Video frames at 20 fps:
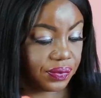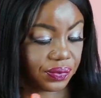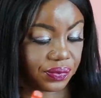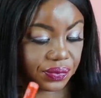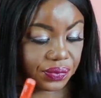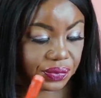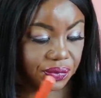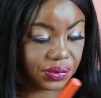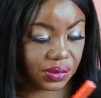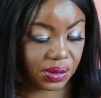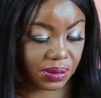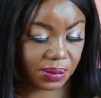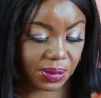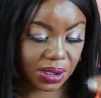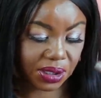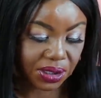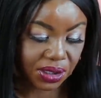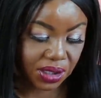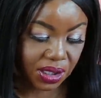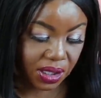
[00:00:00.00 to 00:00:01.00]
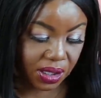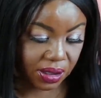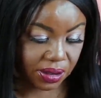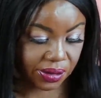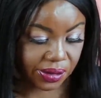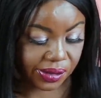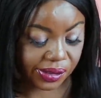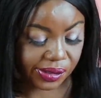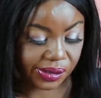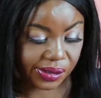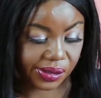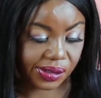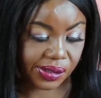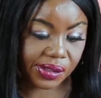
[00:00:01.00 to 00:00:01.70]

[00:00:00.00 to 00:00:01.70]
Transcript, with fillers: The mascara.